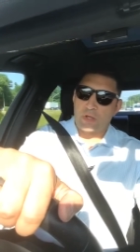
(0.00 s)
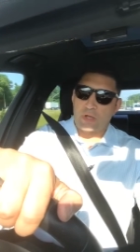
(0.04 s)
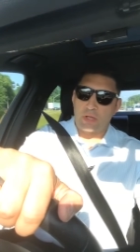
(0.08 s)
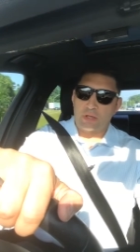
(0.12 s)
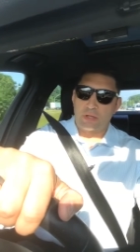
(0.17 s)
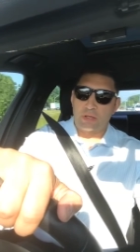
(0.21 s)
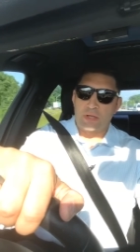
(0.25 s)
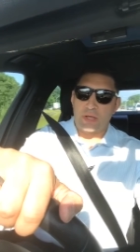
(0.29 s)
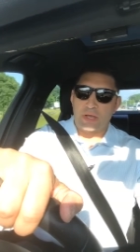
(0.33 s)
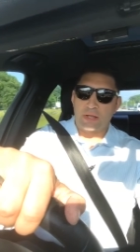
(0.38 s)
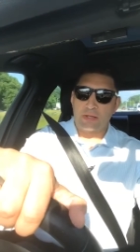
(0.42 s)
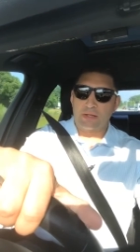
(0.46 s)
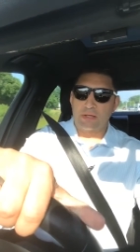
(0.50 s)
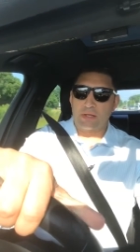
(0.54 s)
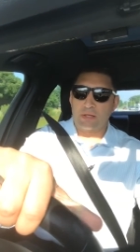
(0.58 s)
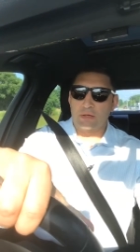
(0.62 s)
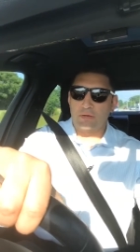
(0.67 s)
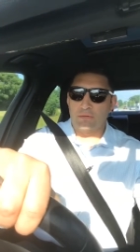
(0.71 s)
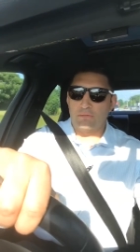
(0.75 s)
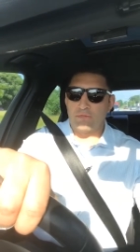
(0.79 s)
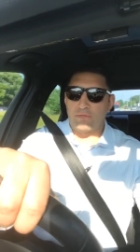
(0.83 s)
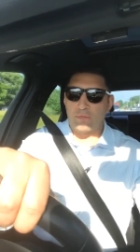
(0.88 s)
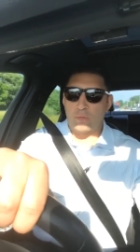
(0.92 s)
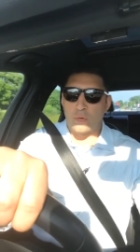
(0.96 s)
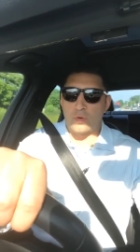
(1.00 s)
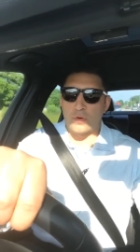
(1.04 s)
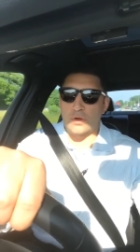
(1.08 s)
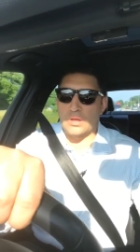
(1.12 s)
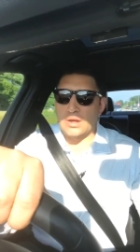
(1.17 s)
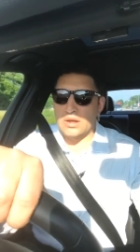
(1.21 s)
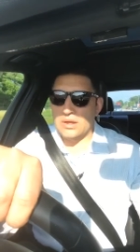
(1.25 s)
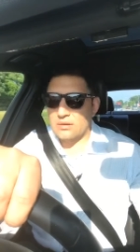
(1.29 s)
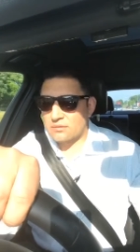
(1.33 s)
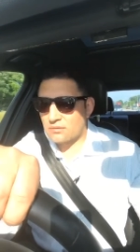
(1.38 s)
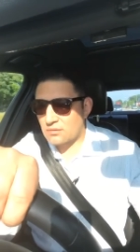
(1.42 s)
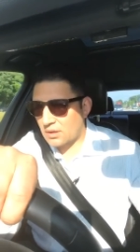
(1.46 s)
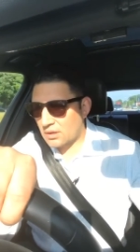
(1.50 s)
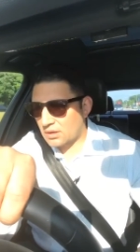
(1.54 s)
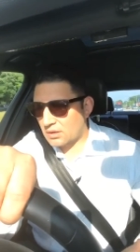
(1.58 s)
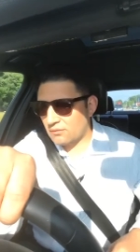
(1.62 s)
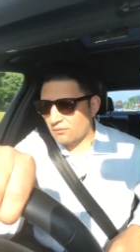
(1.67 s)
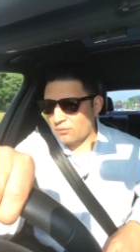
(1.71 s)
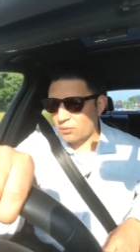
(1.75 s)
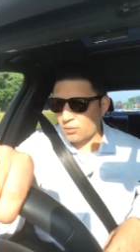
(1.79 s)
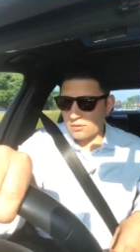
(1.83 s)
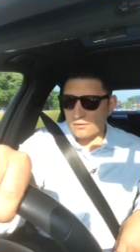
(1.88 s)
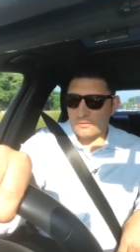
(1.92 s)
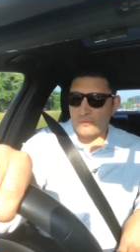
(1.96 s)
in the 1940s,
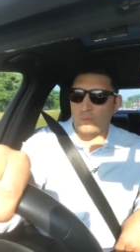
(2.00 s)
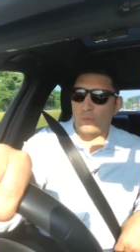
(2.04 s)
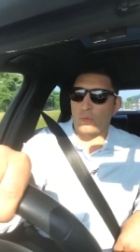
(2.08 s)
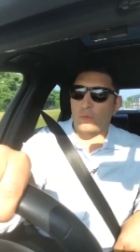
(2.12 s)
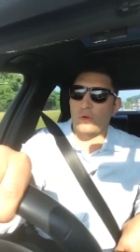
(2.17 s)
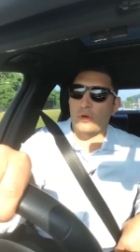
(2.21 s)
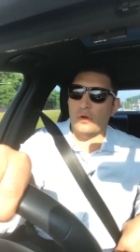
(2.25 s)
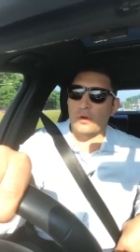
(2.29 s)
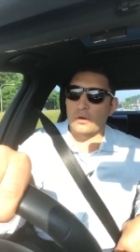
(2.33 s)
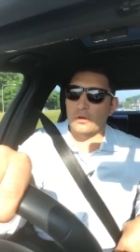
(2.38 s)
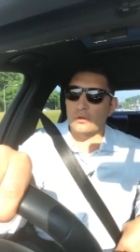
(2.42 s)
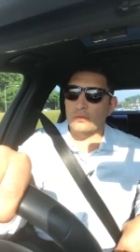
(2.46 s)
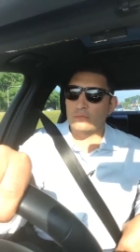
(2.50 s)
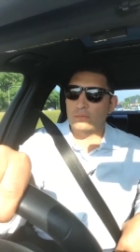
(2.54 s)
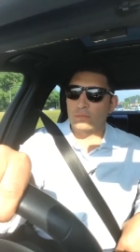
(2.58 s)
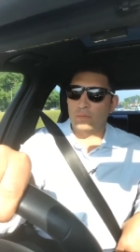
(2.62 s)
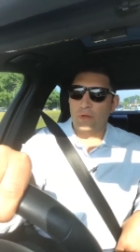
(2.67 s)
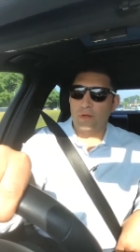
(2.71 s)
1944,